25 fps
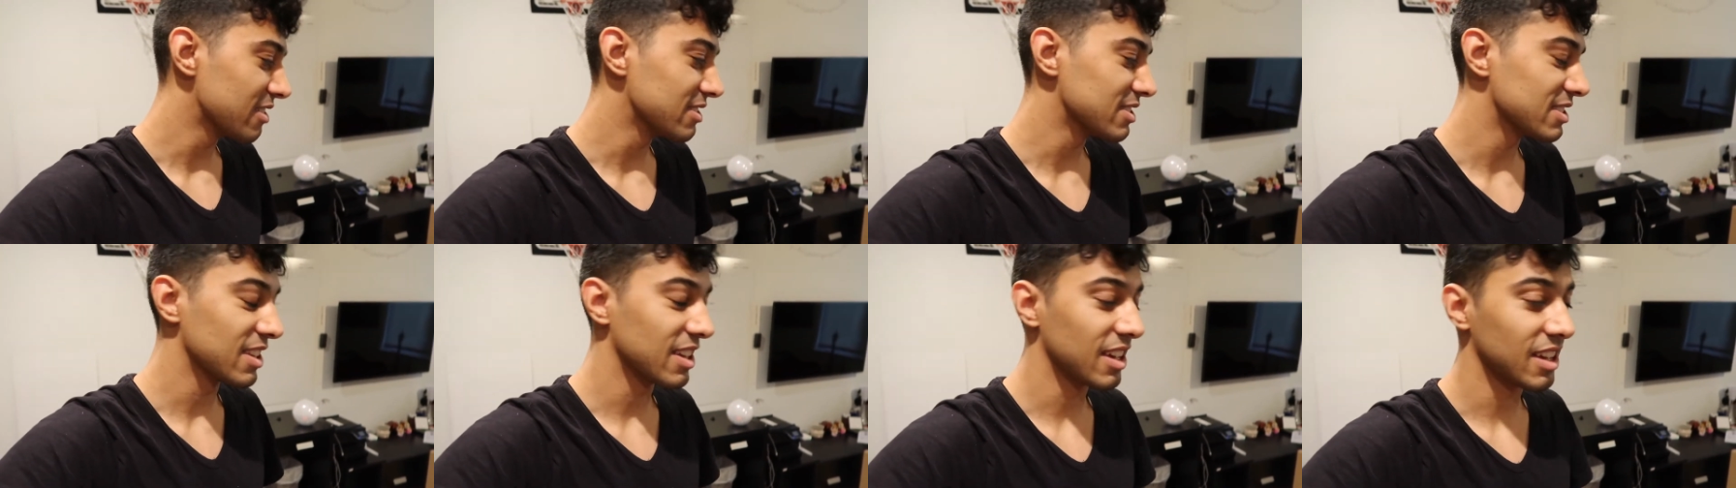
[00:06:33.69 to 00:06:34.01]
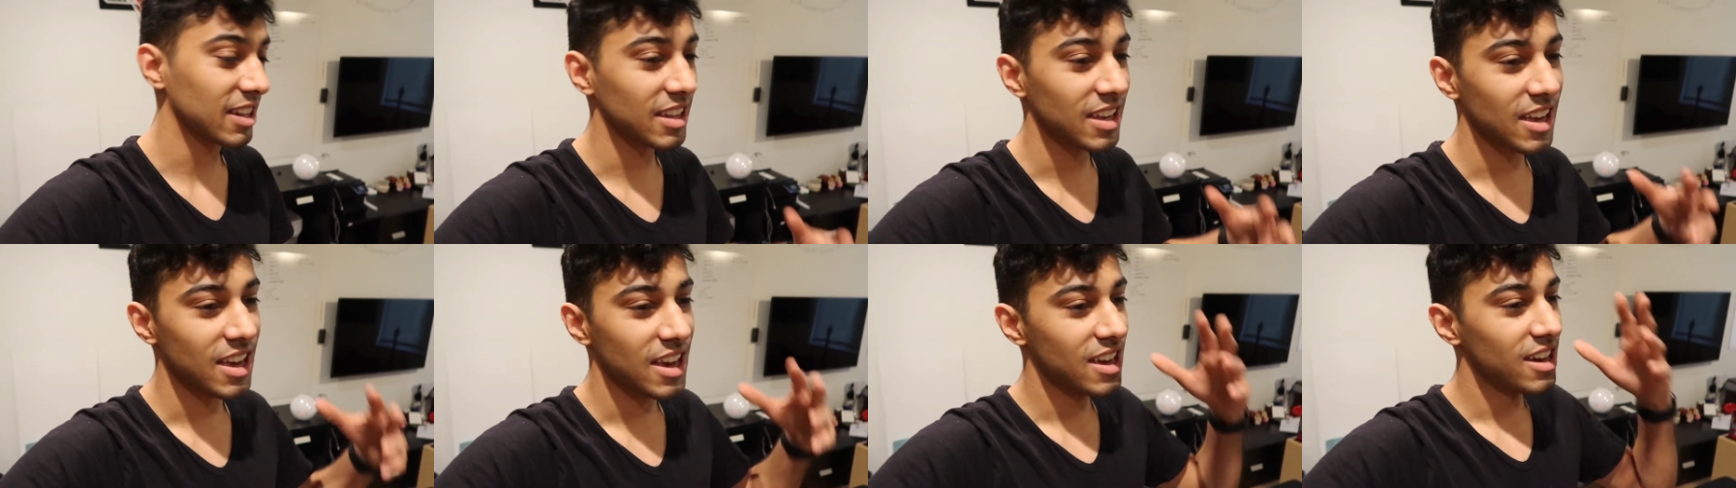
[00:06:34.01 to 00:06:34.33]
I was
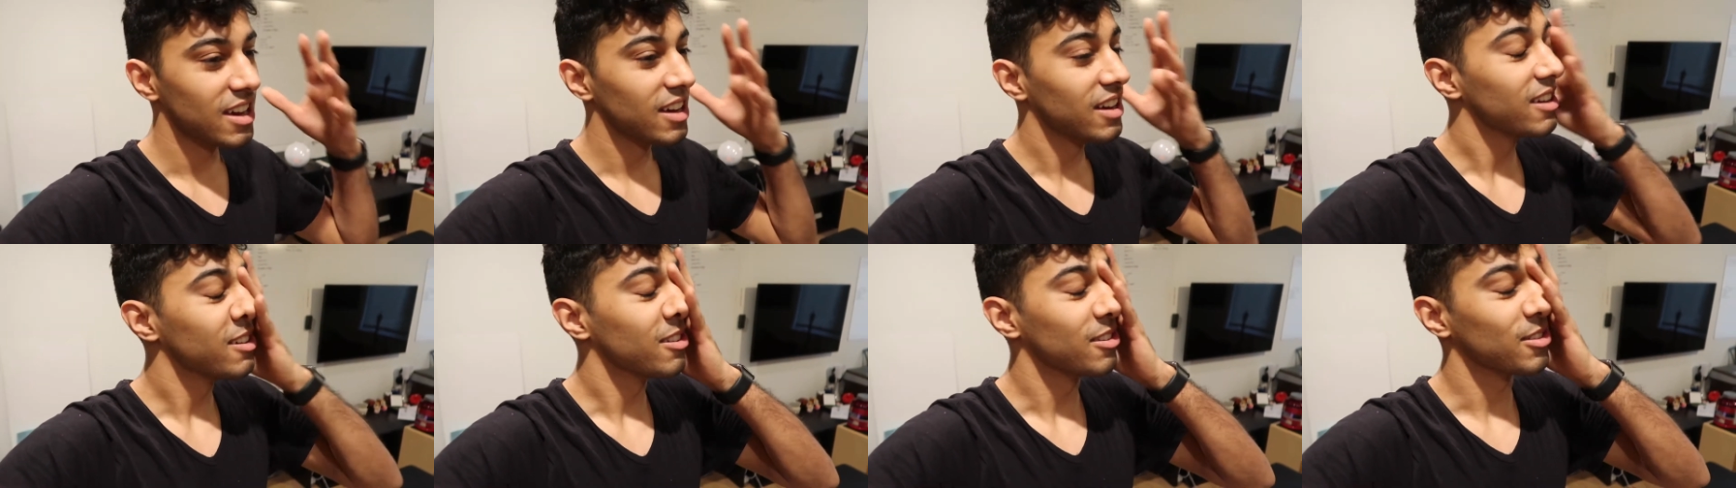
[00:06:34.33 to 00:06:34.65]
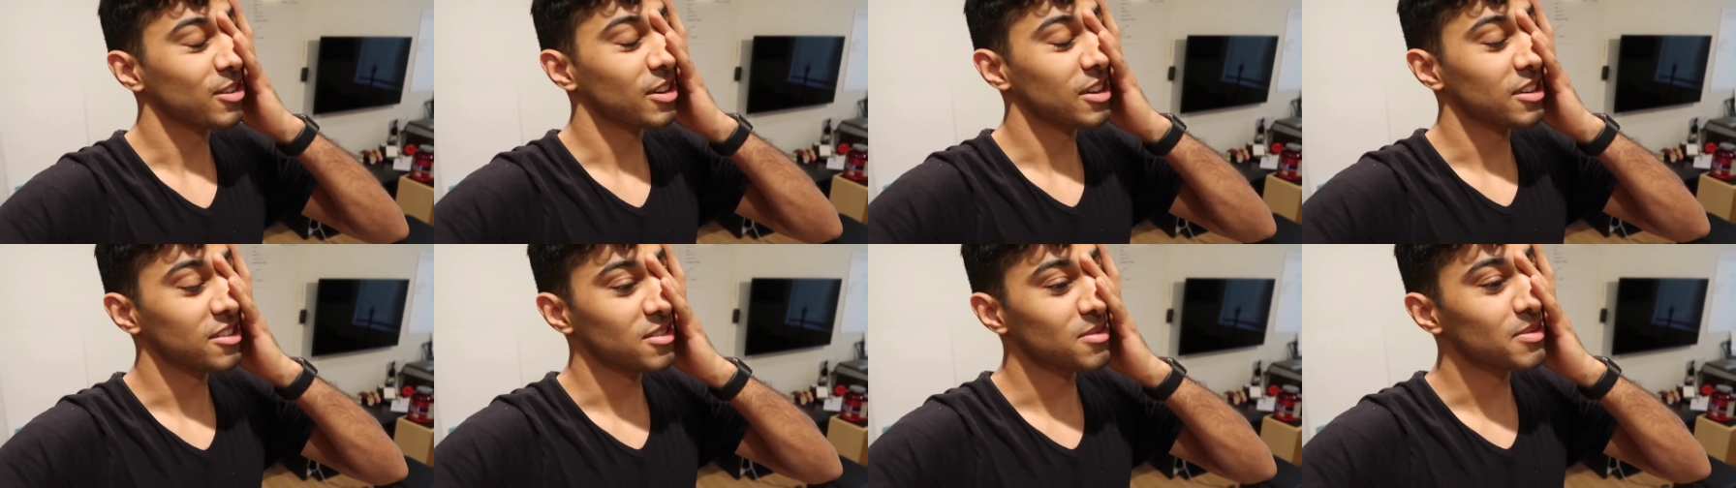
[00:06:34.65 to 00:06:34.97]
like,
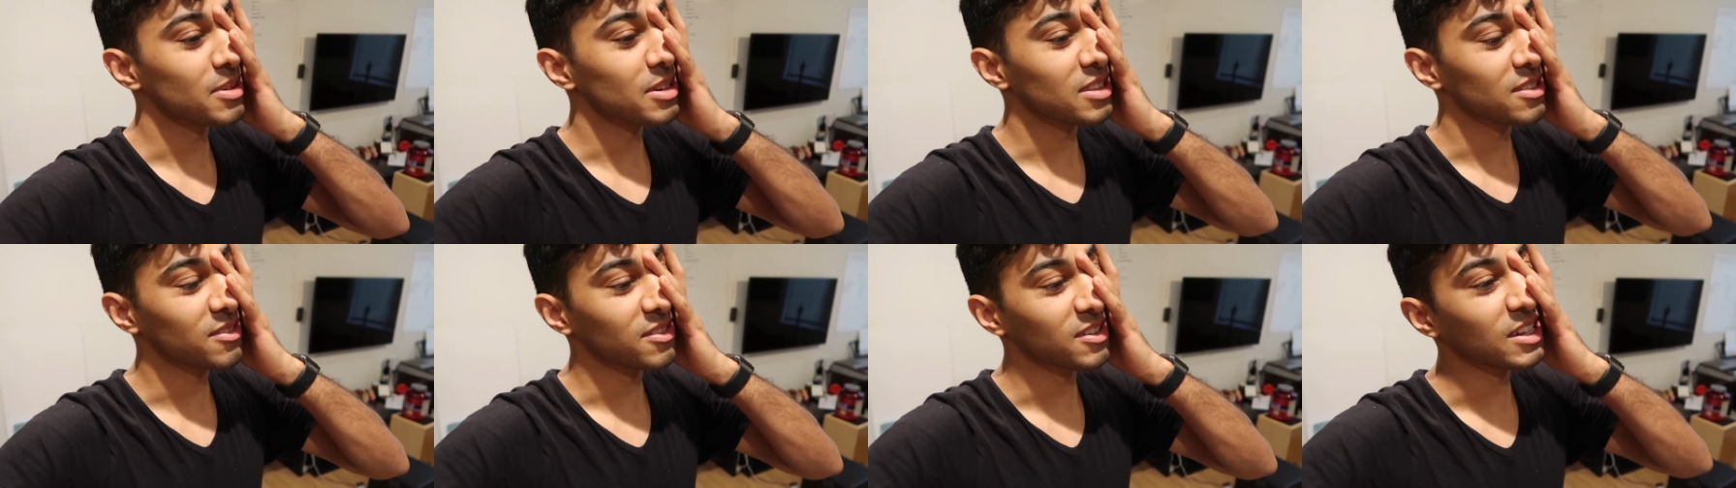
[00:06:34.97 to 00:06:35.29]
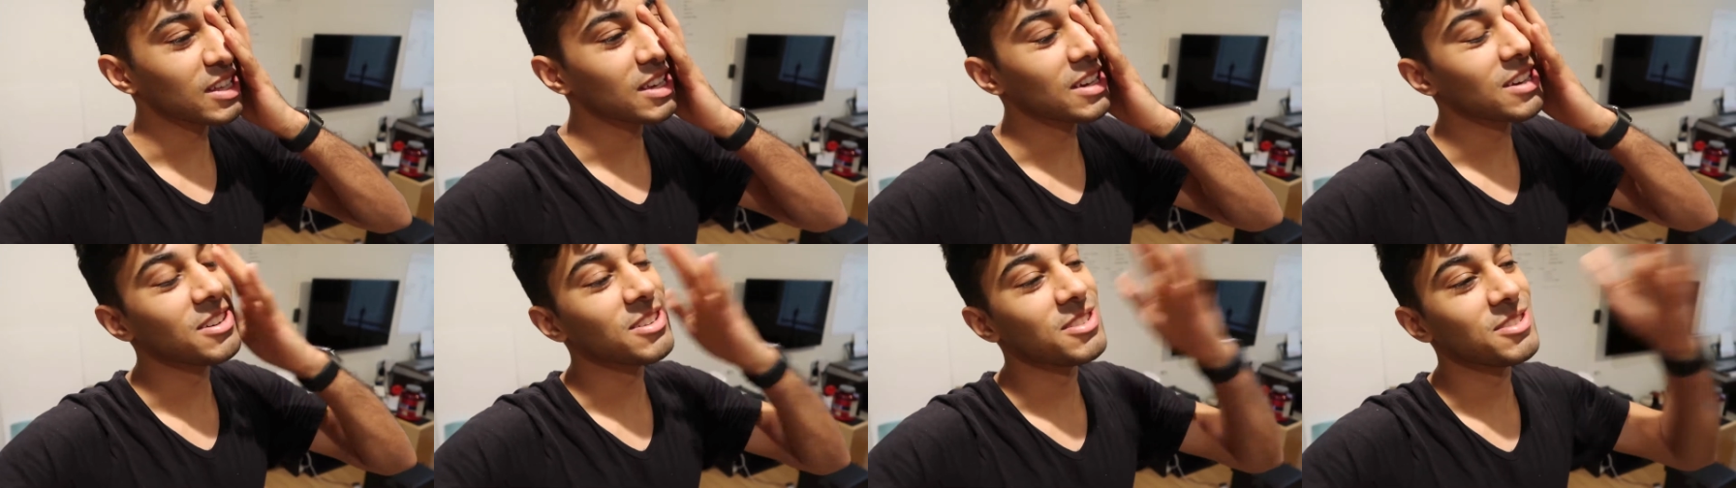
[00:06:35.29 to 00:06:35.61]
what do I do about the
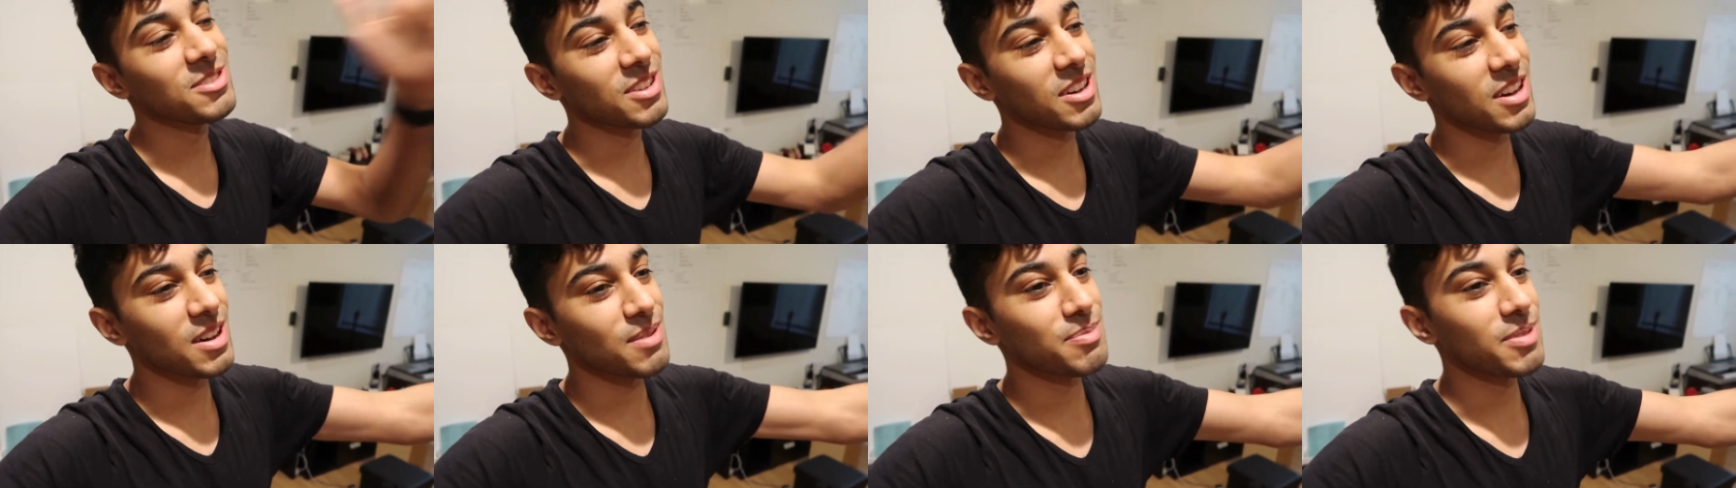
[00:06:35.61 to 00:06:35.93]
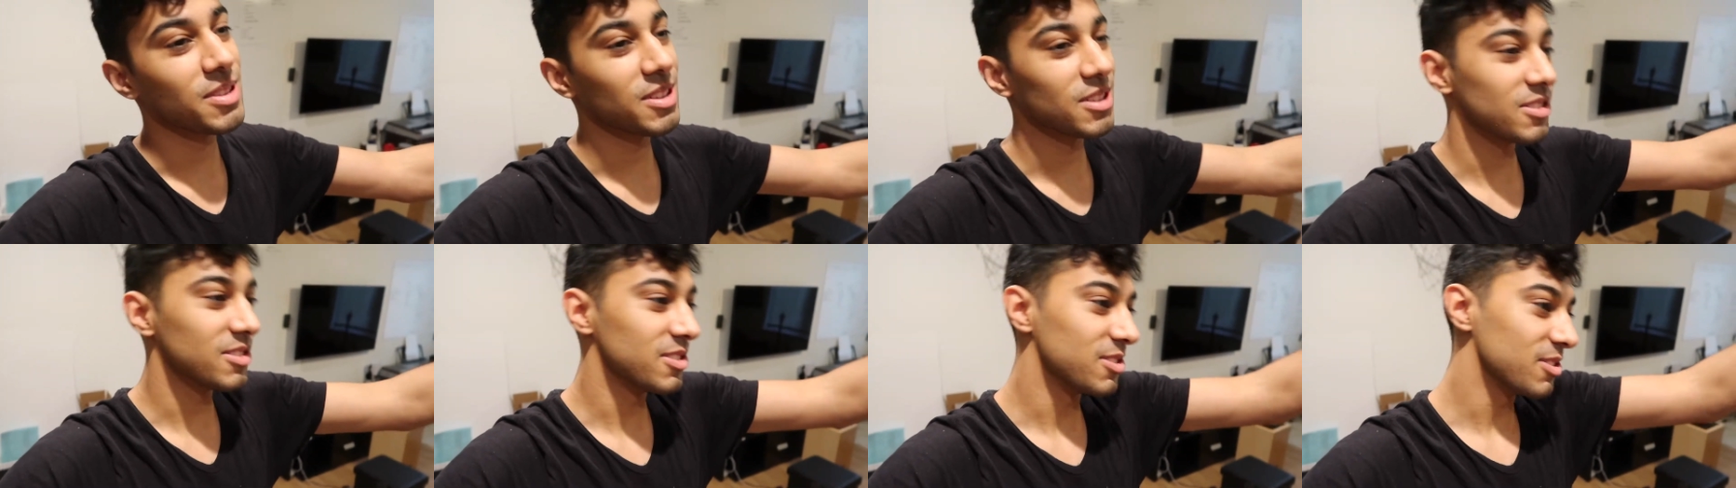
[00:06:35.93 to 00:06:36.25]
video? Do I
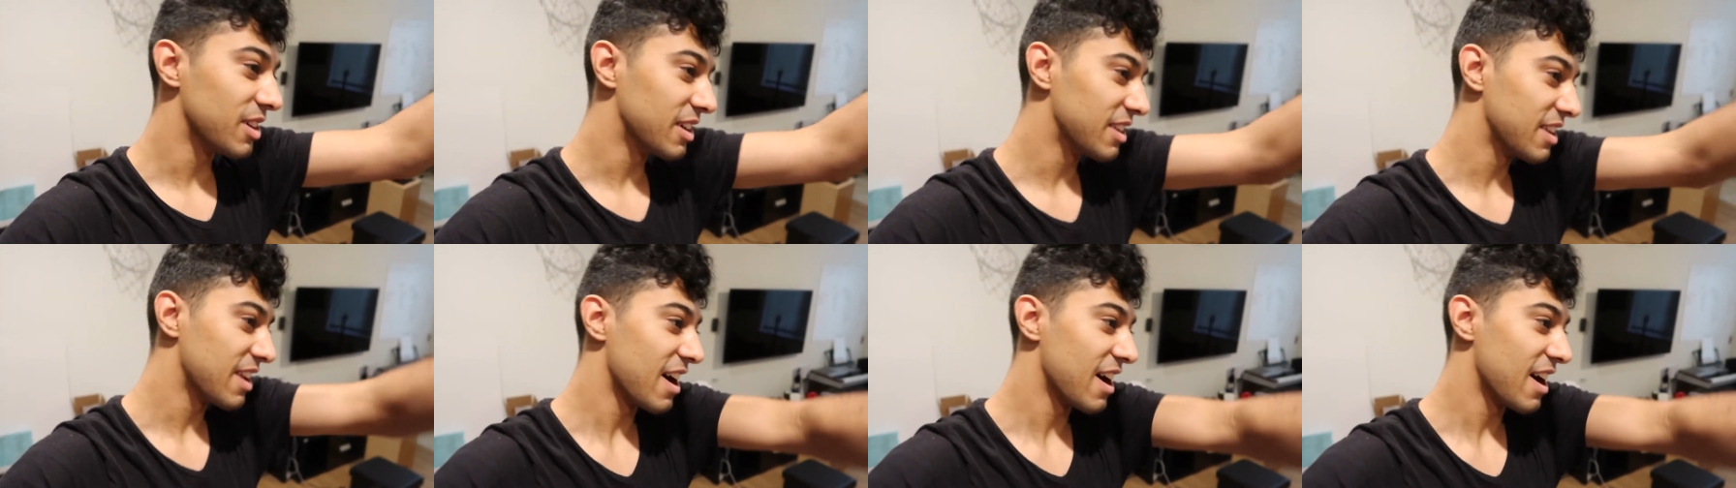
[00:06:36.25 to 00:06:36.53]
upload? Do I